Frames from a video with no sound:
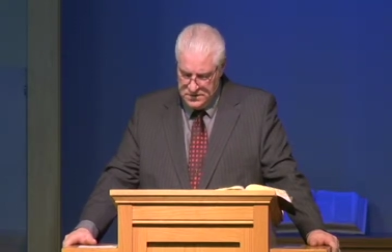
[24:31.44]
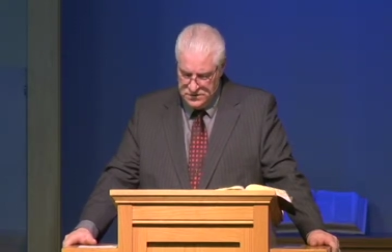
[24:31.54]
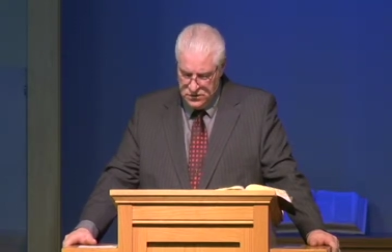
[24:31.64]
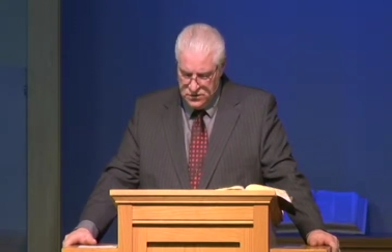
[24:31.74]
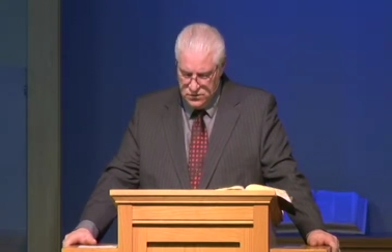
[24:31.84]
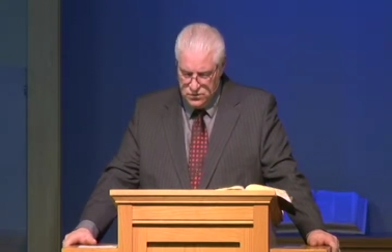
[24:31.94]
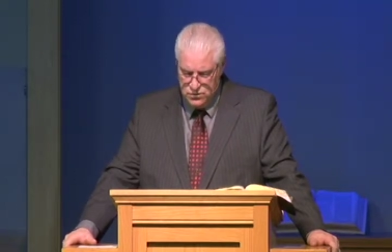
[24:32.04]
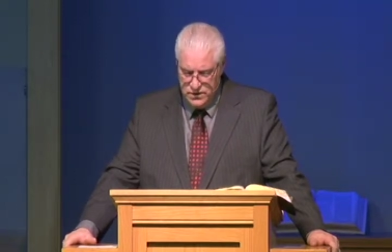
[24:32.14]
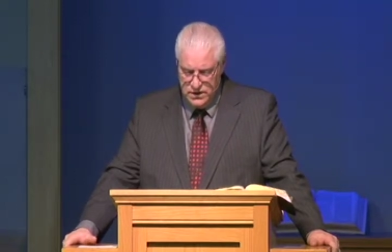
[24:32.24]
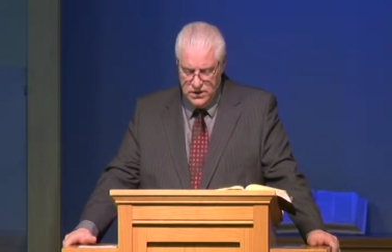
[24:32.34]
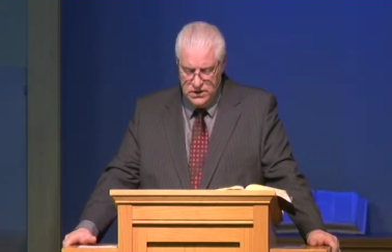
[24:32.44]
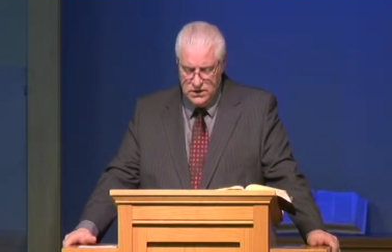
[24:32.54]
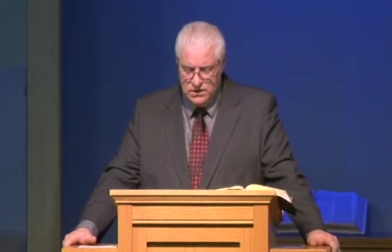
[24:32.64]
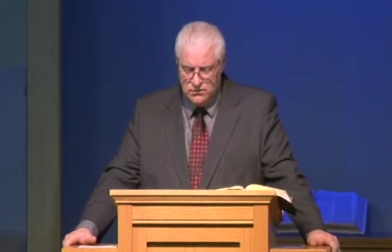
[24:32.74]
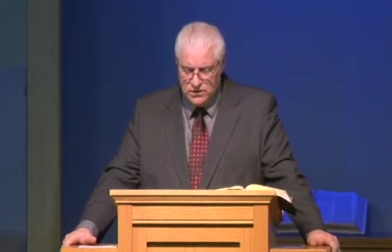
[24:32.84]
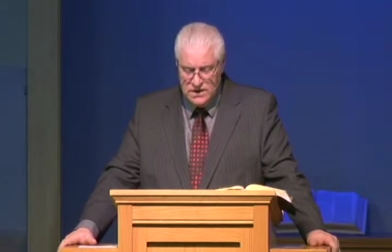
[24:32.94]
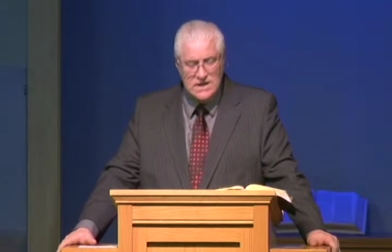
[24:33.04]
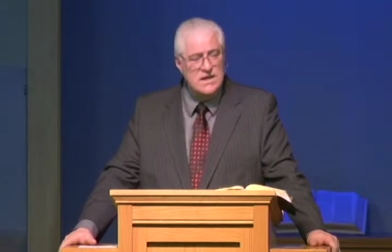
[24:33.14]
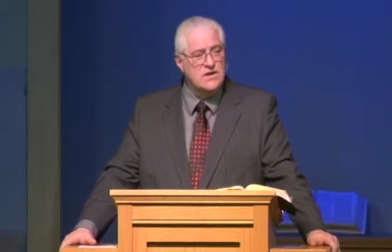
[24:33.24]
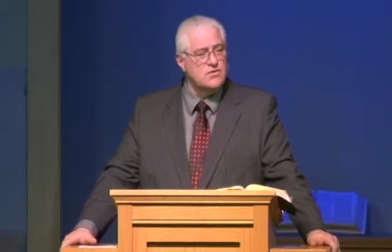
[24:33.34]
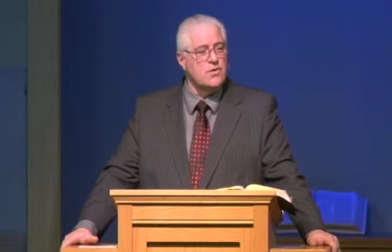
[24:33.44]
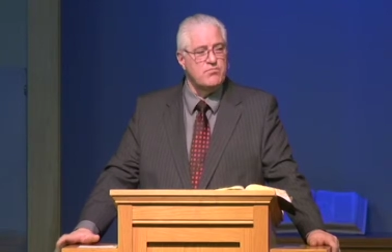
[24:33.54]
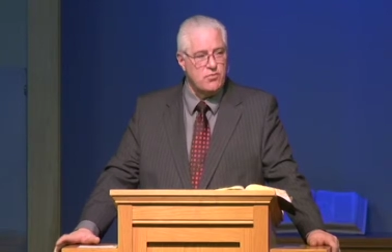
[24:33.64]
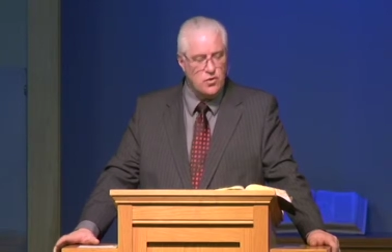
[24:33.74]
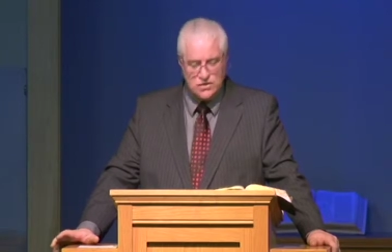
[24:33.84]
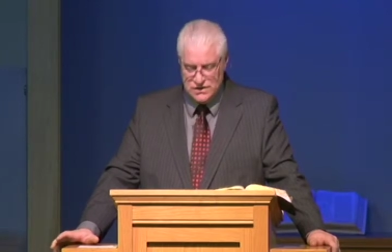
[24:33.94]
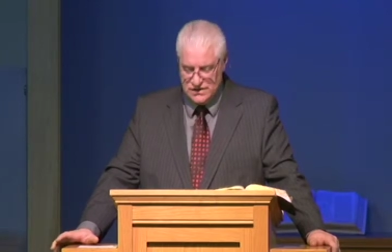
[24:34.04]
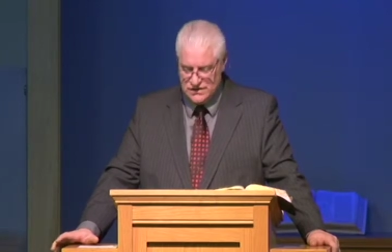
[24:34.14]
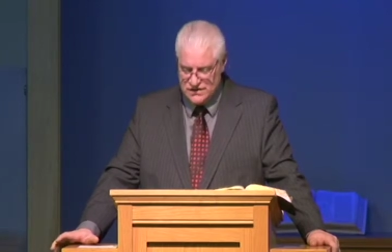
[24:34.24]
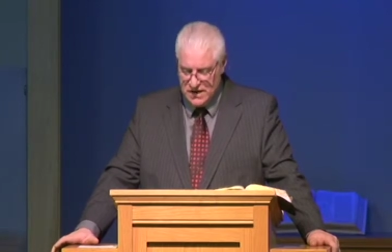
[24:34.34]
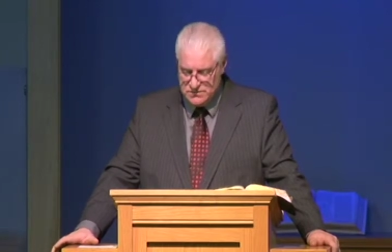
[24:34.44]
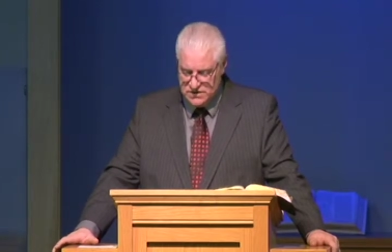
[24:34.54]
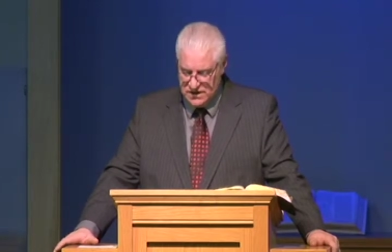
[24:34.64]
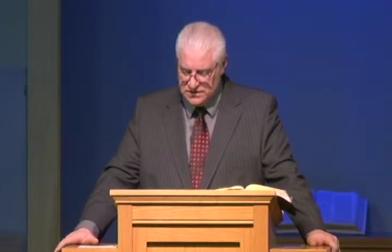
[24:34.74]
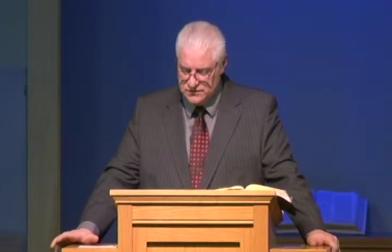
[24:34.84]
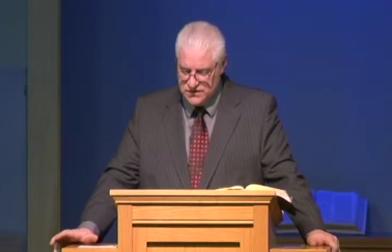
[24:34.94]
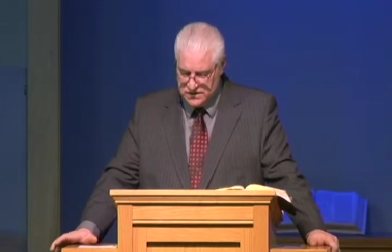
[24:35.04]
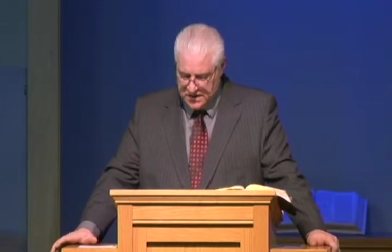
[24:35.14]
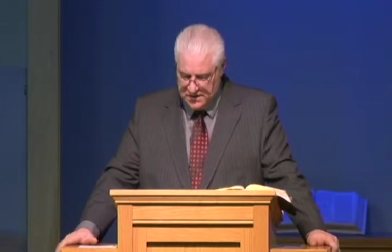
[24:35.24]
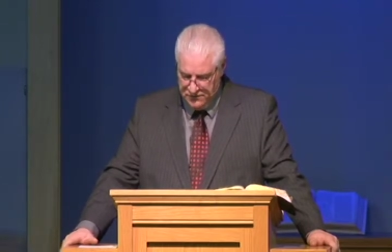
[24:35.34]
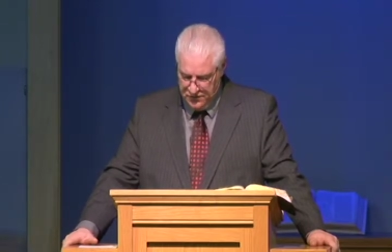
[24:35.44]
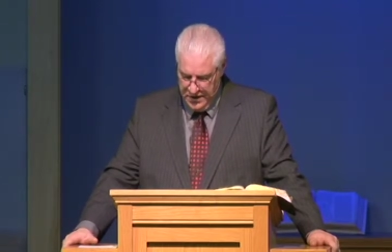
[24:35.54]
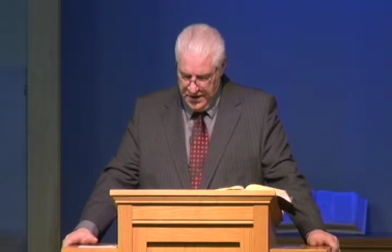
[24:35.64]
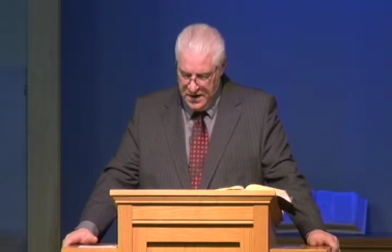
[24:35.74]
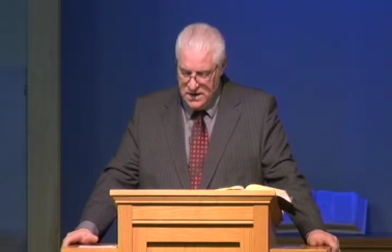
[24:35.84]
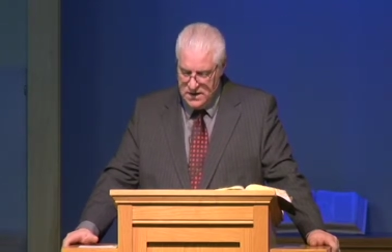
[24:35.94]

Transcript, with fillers: So we really need to approach the subject of slavery,